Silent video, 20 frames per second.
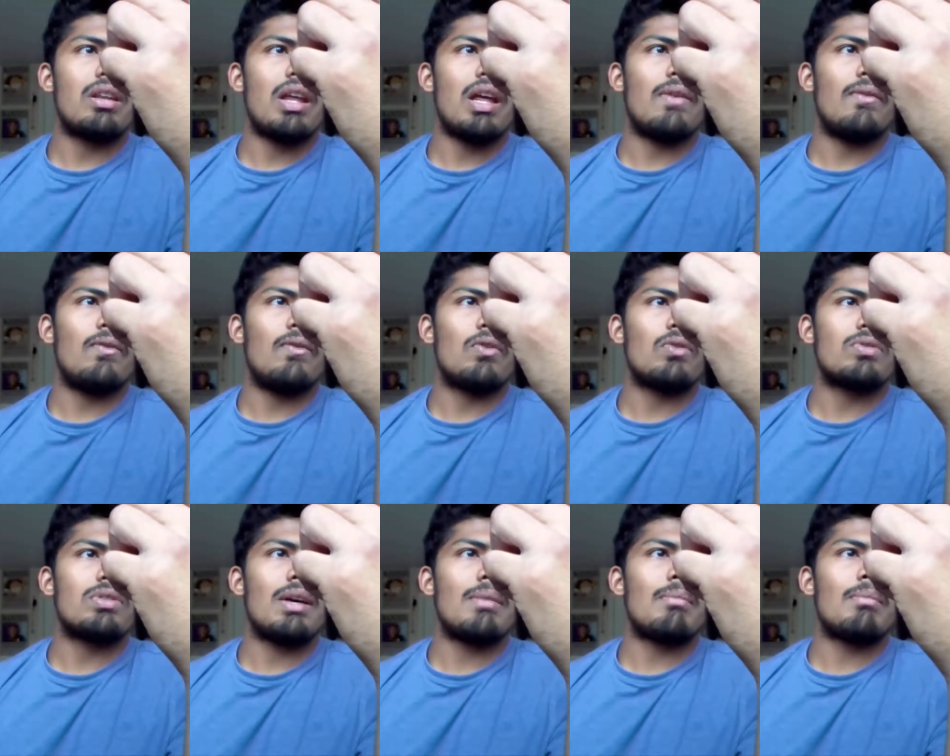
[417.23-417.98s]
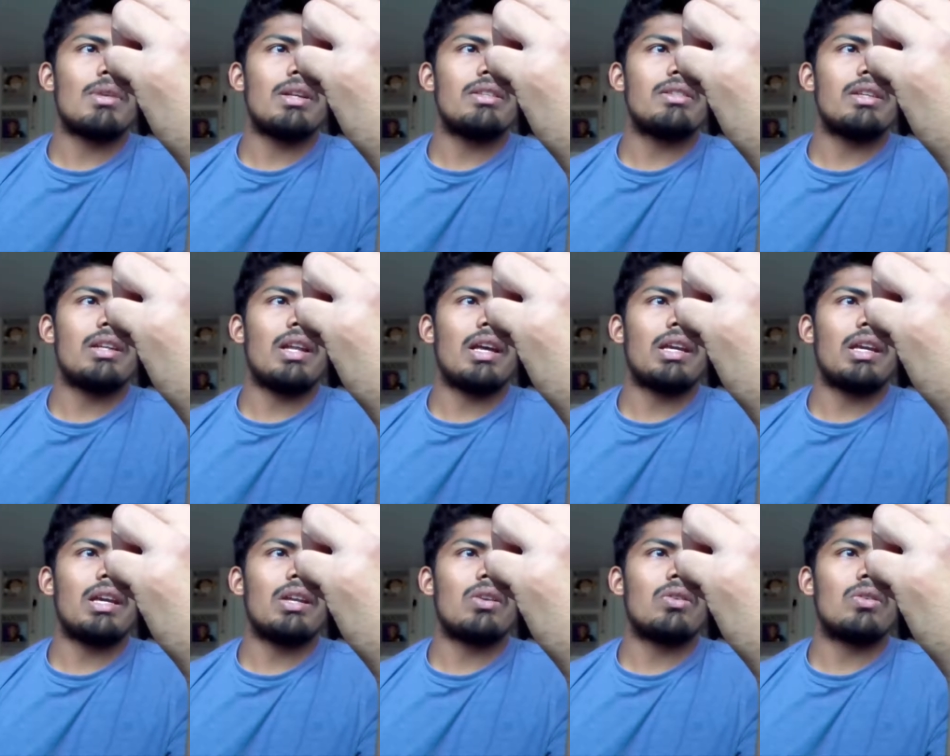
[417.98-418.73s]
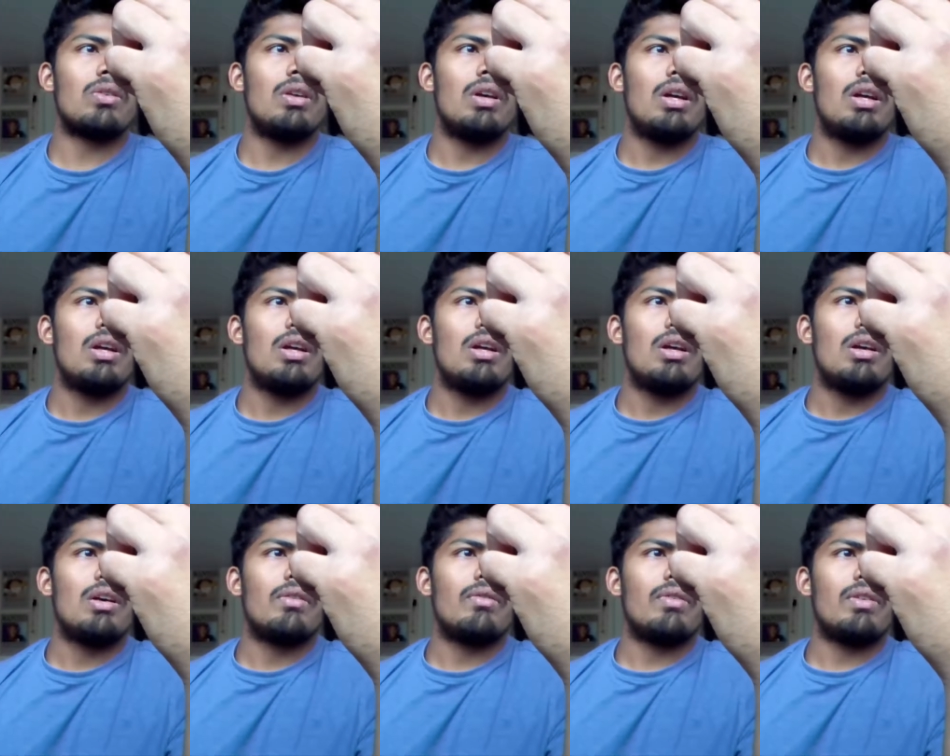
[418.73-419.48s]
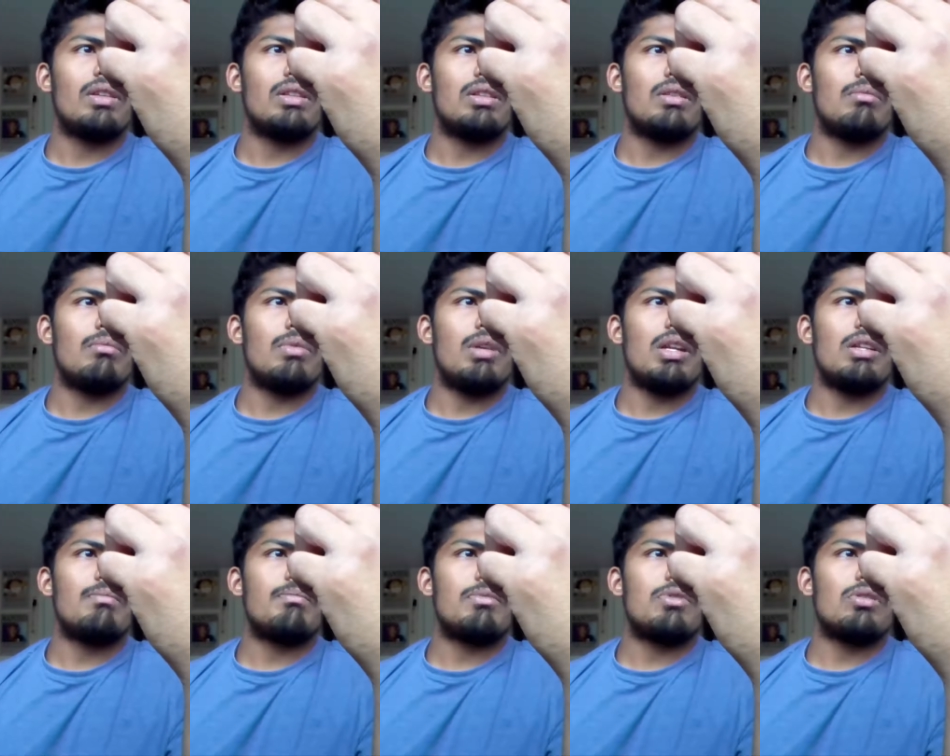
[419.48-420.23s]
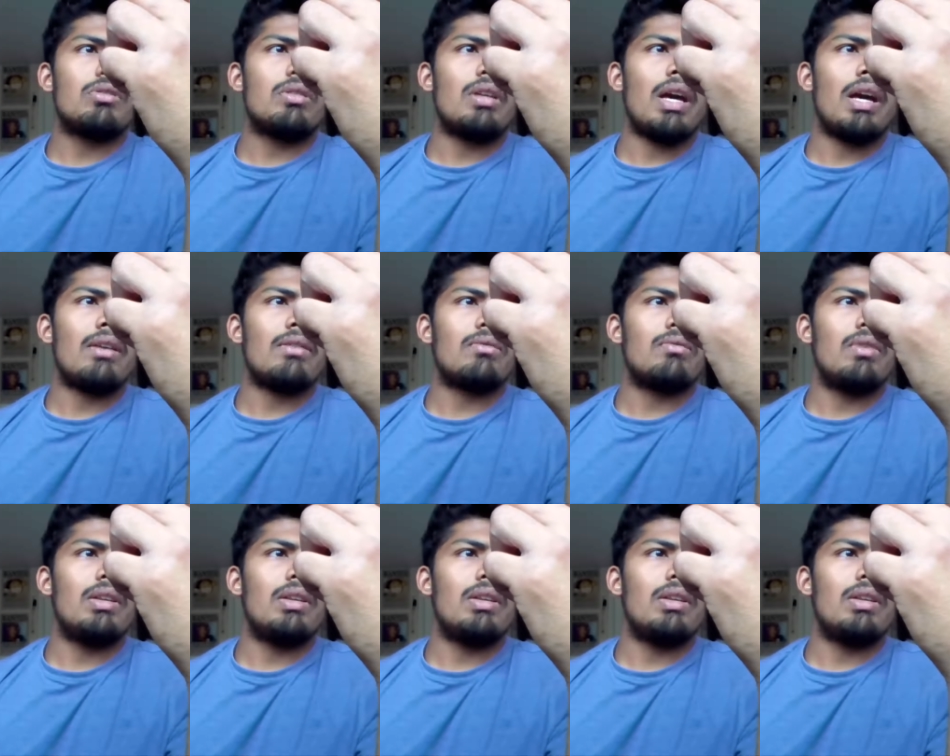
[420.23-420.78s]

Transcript: and for some reason I cannot fathom Neptune has